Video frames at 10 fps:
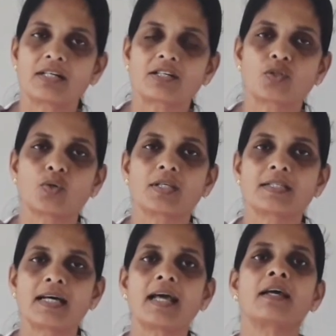
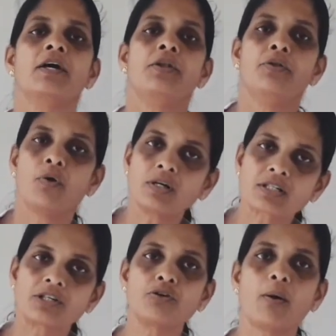resources are
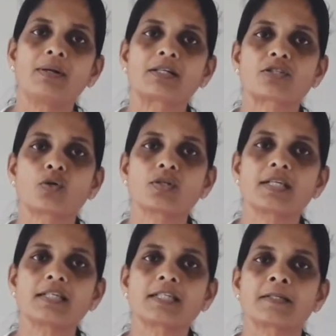non-renewable
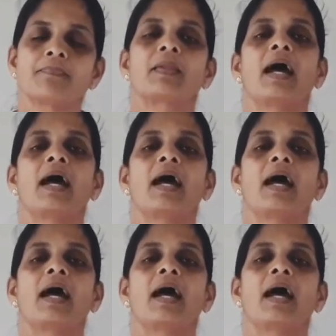resources